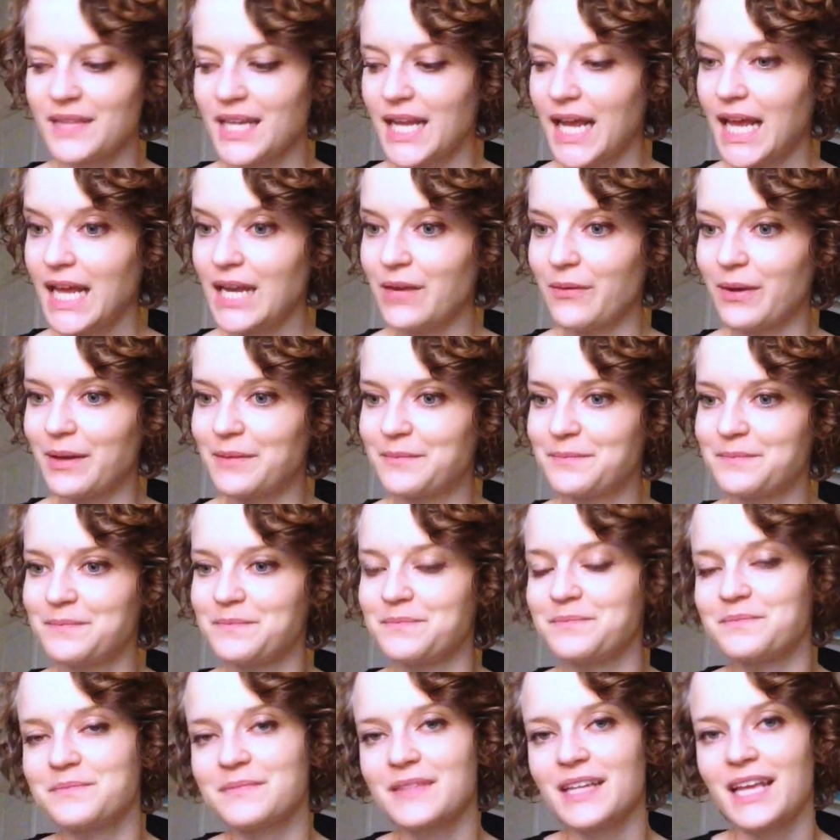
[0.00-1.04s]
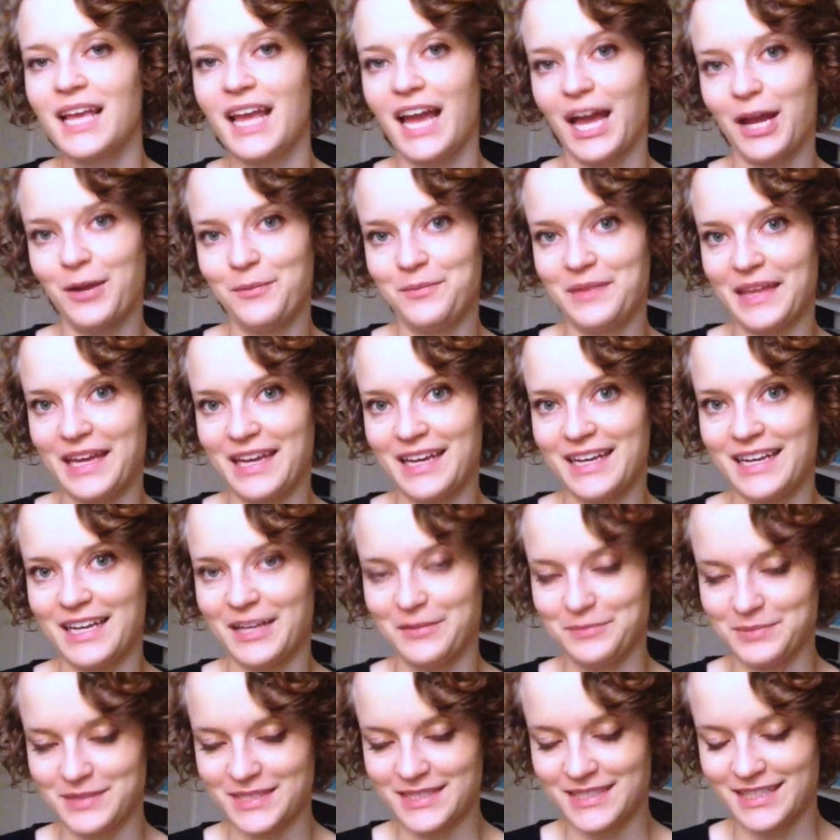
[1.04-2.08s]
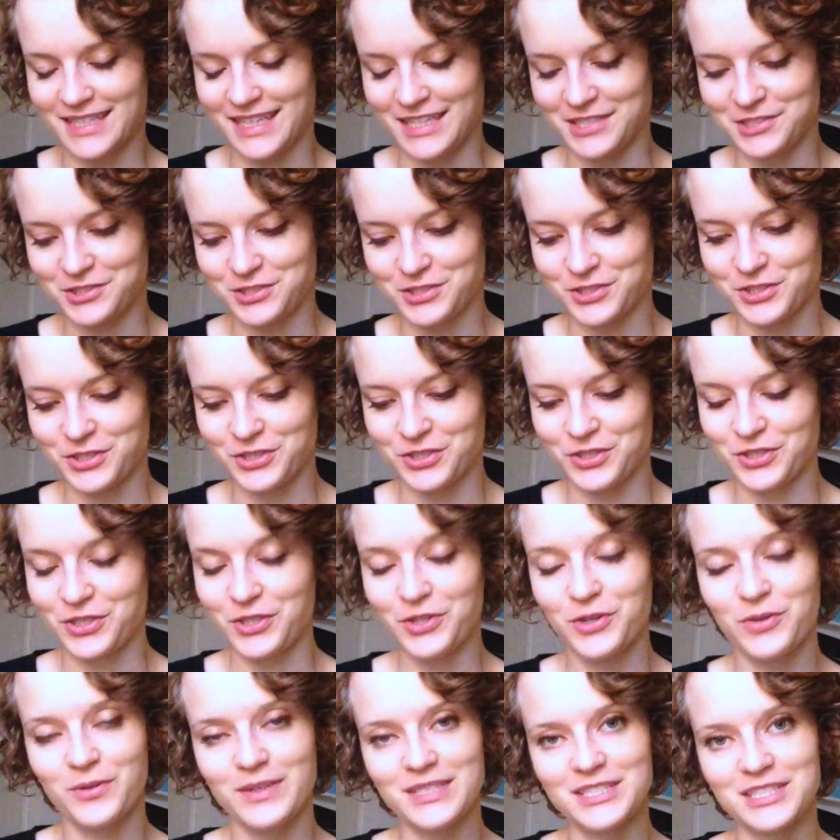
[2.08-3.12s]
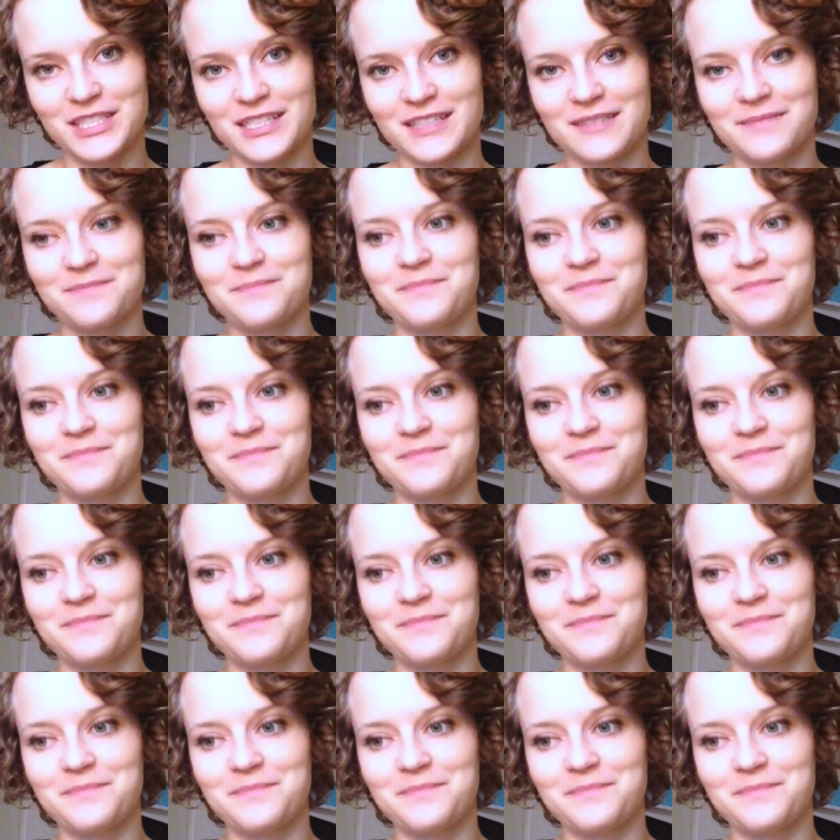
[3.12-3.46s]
anyway, I hope that helps answer your question.